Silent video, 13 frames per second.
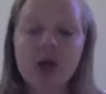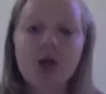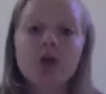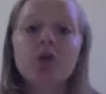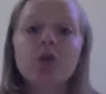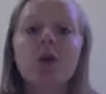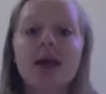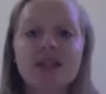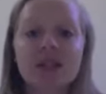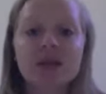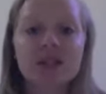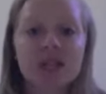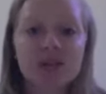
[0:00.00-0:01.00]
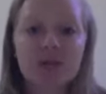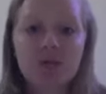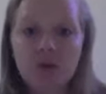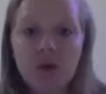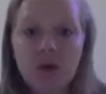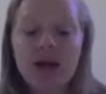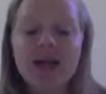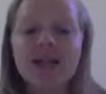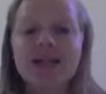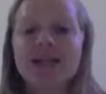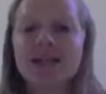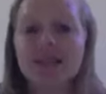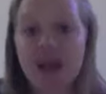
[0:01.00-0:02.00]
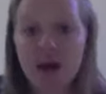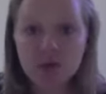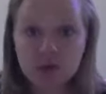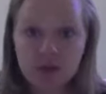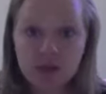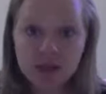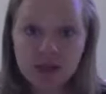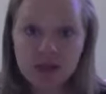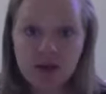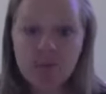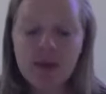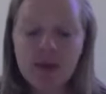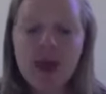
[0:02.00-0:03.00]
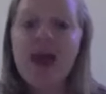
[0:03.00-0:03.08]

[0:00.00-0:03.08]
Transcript: So as I was saying before, it sounds right to them,